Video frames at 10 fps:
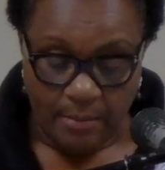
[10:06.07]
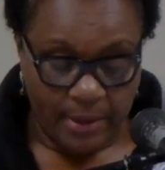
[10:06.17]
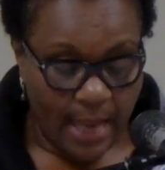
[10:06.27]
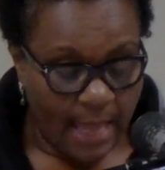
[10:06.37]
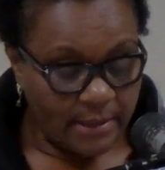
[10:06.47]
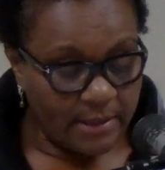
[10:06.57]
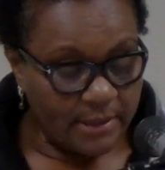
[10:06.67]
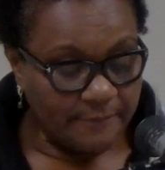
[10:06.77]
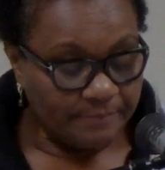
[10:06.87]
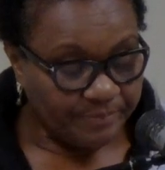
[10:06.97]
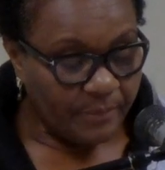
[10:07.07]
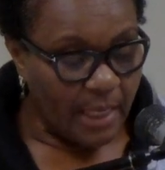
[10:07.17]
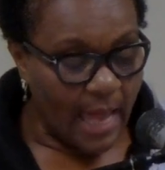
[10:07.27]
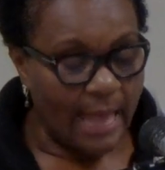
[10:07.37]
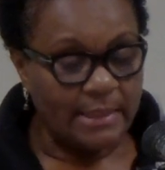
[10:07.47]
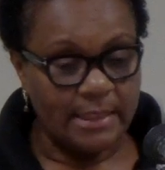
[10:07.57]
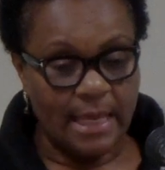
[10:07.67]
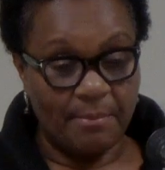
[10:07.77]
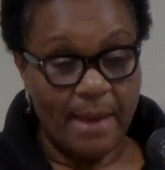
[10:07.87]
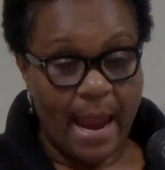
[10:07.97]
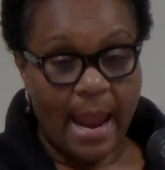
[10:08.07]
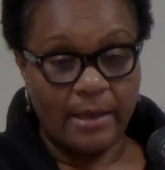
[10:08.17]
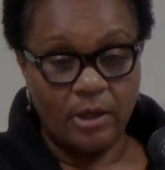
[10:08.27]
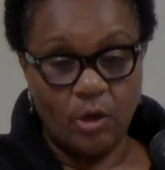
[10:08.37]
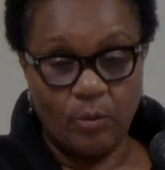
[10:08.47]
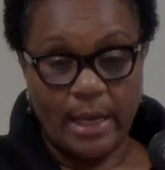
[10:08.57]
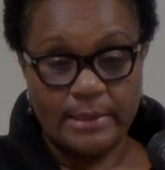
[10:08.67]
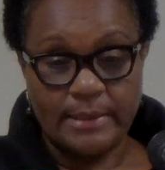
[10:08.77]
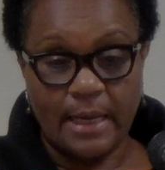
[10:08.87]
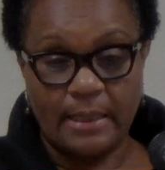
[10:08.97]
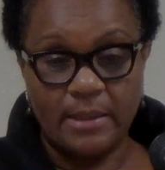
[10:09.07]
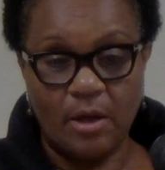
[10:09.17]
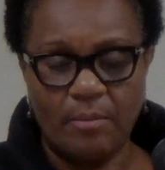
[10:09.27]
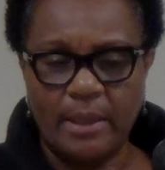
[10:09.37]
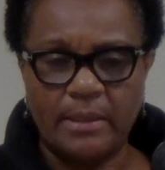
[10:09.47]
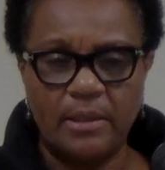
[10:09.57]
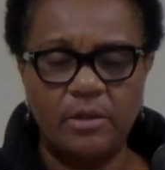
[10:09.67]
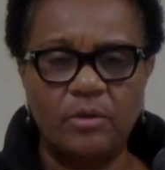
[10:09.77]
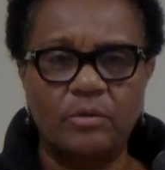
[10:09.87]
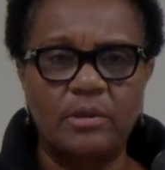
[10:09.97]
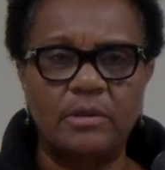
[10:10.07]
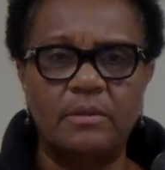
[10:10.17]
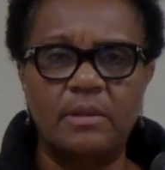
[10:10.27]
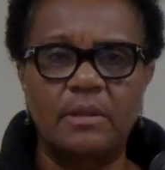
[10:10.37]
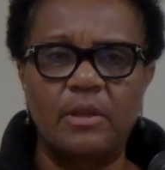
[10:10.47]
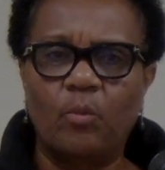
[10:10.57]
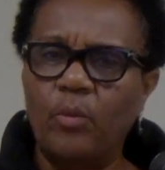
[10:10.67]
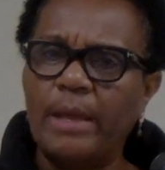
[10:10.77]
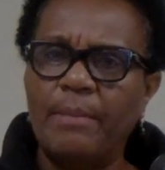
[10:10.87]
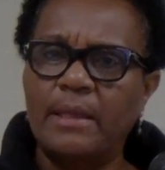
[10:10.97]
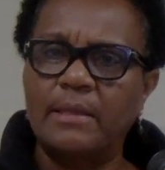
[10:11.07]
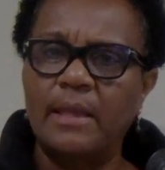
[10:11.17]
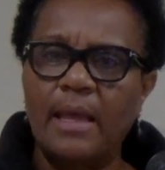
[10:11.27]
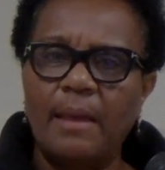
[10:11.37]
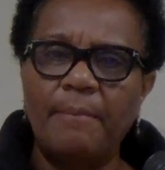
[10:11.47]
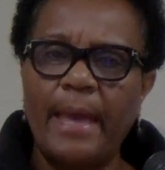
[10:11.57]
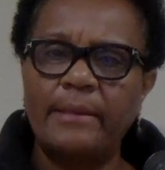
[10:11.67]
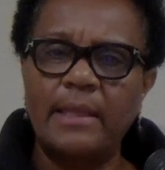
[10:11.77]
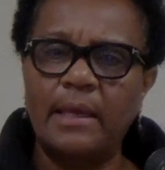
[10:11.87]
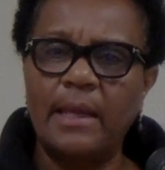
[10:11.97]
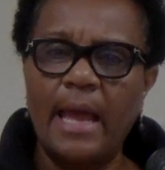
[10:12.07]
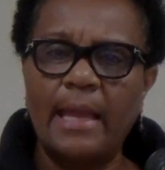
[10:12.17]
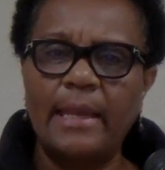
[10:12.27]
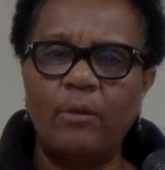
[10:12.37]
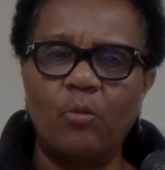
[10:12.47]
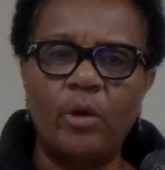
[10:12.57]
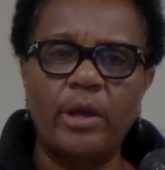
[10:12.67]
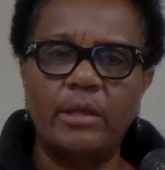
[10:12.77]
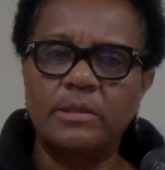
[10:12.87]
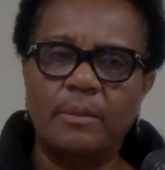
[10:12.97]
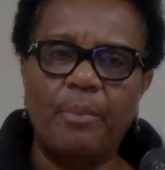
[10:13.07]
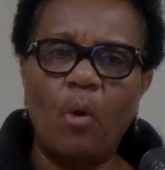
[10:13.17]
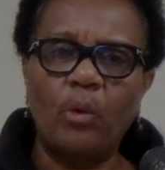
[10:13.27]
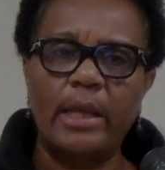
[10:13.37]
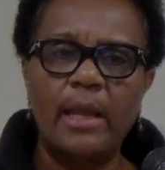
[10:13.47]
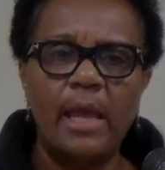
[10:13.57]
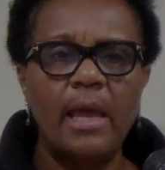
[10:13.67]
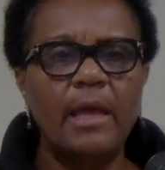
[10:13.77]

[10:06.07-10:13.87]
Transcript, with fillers: But I just, yeah, I just had my, you know, when I started talking about, the, you know, the, the, the women back there, how All they right. work and support it.